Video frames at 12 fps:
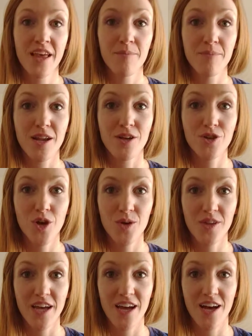but I'll know
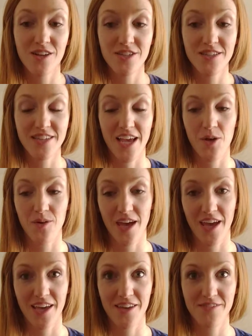that I'll just say,
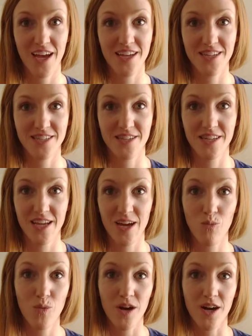okay, if that doesn't
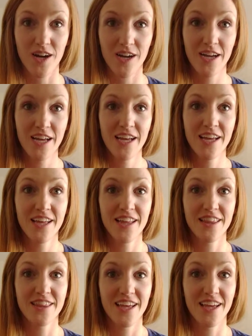work,
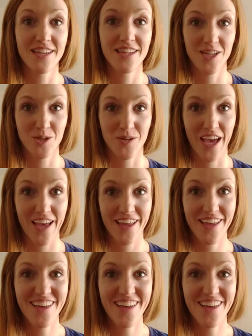then that's okay.